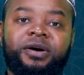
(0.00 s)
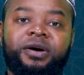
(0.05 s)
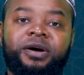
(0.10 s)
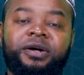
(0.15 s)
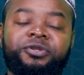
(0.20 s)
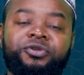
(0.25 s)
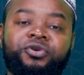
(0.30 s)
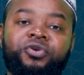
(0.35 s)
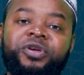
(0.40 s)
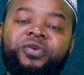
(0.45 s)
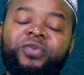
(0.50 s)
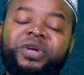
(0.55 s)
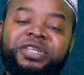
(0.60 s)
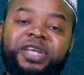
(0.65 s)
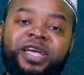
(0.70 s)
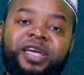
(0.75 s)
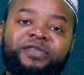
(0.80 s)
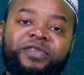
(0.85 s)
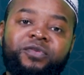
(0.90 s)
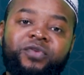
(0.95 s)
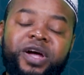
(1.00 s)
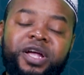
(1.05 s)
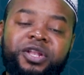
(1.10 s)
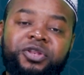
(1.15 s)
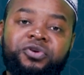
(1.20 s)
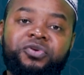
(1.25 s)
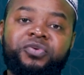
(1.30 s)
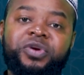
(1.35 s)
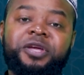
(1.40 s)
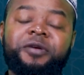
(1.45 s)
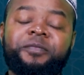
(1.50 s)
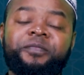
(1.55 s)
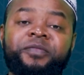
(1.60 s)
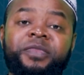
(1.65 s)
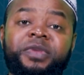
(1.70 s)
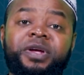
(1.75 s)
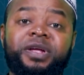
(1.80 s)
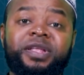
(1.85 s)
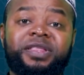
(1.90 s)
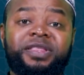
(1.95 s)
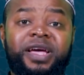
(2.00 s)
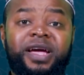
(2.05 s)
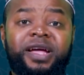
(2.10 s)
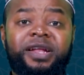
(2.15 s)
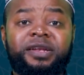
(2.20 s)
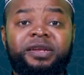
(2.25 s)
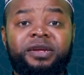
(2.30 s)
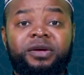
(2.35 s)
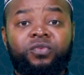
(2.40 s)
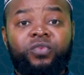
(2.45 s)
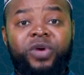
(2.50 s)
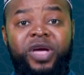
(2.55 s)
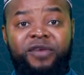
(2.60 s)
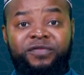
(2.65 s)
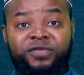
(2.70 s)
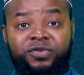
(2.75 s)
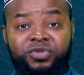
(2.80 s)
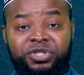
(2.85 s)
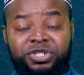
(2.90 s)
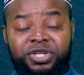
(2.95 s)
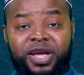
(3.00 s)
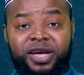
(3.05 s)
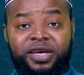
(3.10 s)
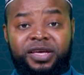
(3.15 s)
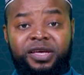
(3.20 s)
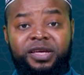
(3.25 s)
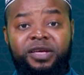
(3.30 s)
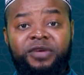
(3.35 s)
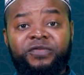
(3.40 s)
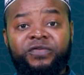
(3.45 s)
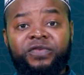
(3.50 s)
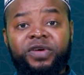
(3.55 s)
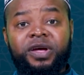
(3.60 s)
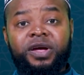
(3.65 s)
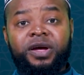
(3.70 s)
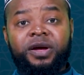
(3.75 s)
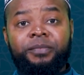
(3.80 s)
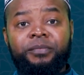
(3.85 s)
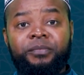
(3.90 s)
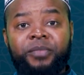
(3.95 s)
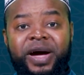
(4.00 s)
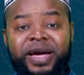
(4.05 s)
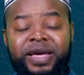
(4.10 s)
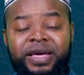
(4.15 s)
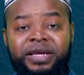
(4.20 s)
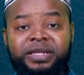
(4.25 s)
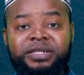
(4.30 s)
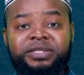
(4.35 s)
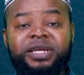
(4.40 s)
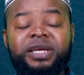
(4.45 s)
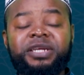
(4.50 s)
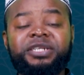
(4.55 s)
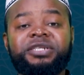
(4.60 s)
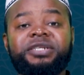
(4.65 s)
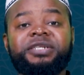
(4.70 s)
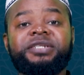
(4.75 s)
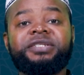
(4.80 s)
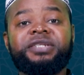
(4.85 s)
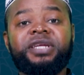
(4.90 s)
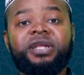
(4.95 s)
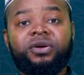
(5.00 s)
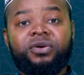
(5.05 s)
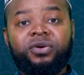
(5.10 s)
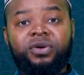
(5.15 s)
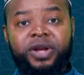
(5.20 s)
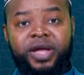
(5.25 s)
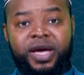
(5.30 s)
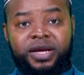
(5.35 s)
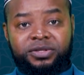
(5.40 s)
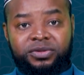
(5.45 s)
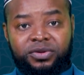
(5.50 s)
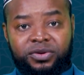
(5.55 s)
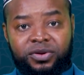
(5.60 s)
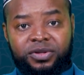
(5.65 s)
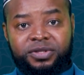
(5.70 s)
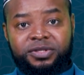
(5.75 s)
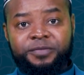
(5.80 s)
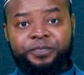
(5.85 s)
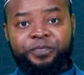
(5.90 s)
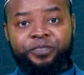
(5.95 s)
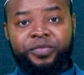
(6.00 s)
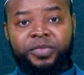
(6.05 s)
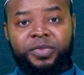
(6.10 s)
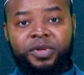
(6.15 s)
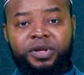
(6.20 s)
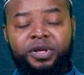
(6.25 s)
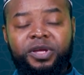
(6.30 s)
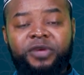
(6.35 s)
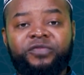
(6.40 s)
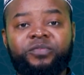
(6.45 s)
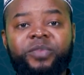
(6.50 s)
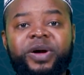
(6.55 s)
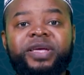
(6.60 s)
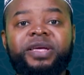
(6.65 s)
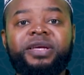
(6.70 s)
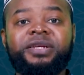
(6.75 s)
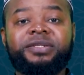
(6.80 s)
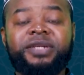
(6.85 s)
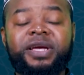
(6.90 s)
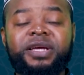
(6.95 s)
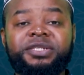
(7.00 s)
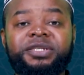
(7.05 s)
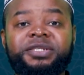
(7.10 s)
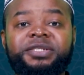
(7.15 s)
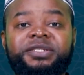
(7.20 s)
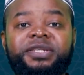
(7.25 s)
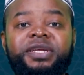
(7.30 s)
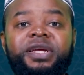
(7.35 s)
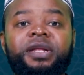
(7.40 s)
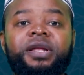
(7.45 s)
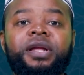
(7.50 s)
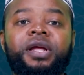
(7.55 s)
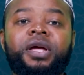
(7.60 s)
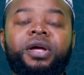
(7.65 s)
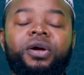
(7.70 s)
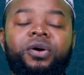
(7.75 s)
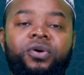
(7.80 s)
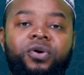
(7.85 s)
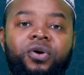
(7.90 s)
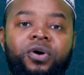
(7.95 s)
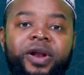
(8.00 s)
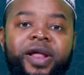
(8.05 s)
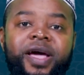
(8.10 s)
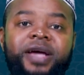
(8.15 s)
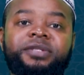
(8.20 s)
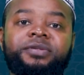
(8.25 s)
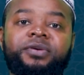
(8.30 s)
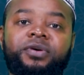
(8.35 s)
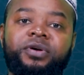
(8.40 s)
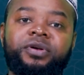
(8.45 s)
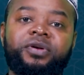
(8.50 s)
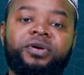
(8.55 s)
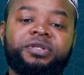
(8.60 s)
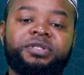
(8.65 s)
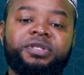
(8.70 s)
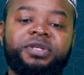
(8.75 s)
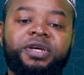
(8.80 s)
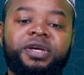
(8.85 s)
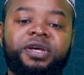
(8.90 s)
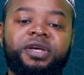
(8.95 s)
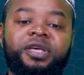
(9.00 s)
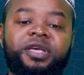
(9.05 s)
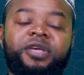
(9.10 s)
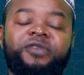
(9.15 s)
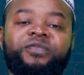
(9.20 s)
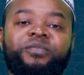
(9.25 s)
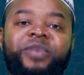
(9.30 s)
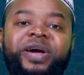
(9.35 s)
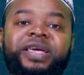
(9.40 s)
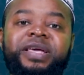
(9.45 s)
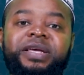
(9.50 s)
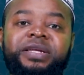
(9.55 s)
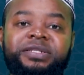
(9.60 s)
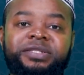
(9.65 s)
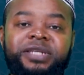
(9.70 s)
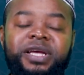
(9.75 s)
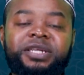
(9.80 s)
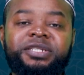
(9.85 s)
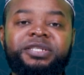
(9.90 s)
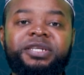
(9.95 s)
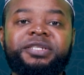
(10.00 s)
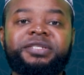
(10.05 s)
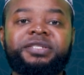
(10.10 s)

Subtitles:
doing whatever we are doing, then we have to check if my intention is still correct or not. If my intention is still correct or not. If my intention